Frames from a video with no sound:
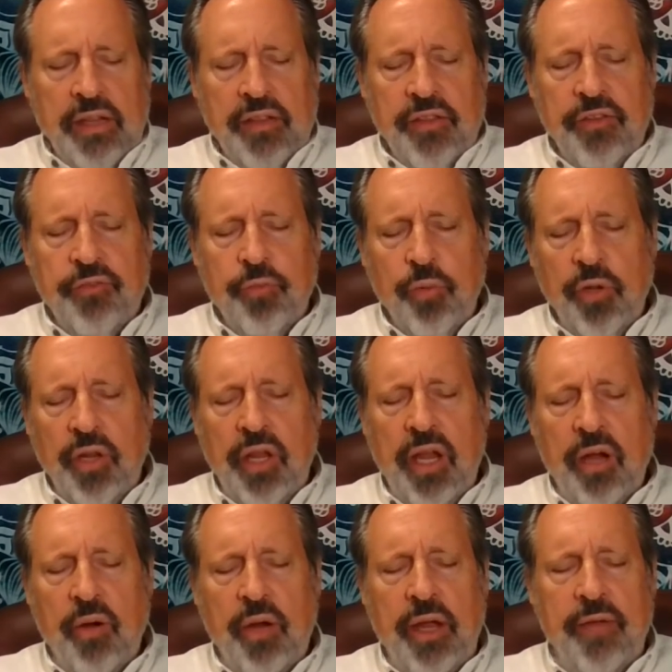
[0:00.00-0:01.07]
This will,
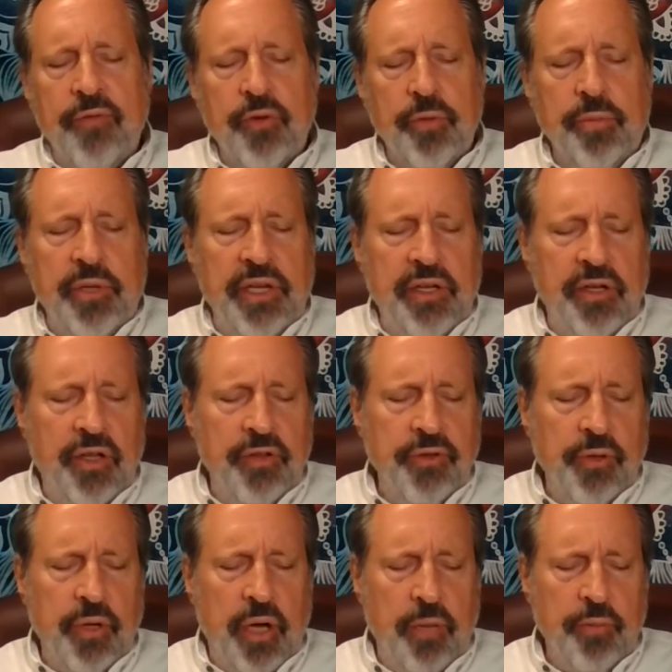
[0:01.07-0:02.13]
however, be
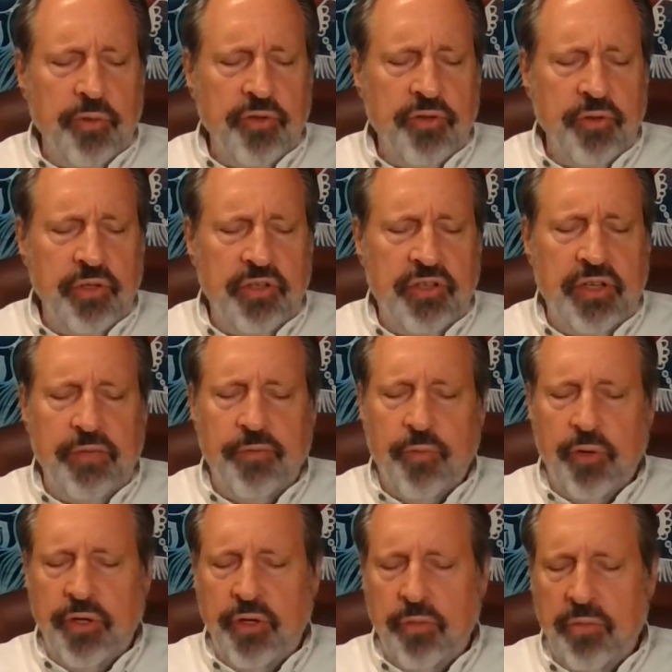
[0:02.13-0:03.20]
another opportunity
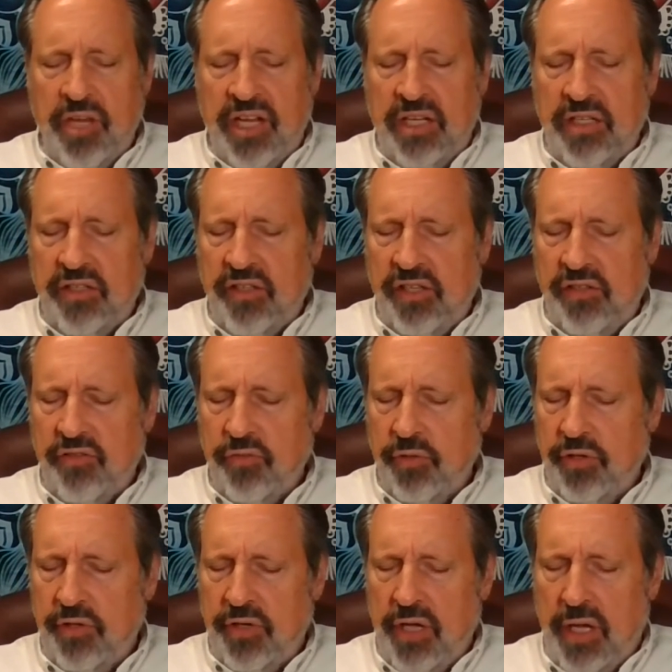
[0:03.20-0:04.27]
for humanity to
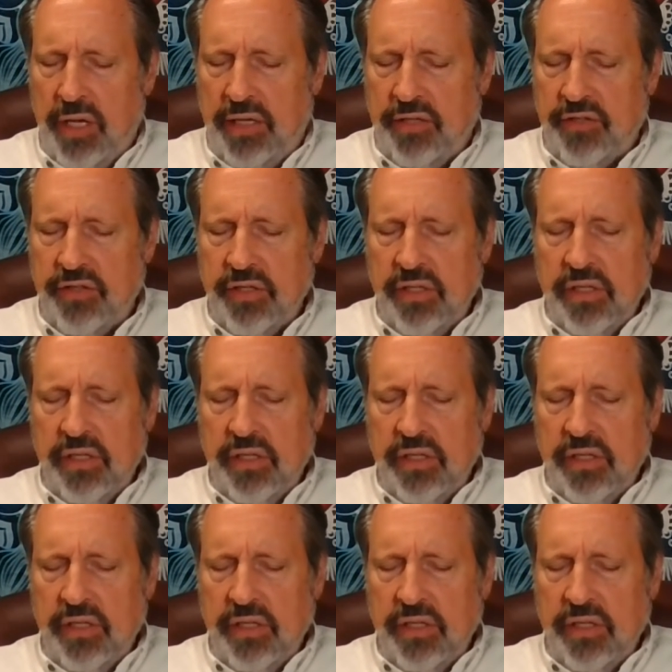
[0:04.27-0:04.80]
unite,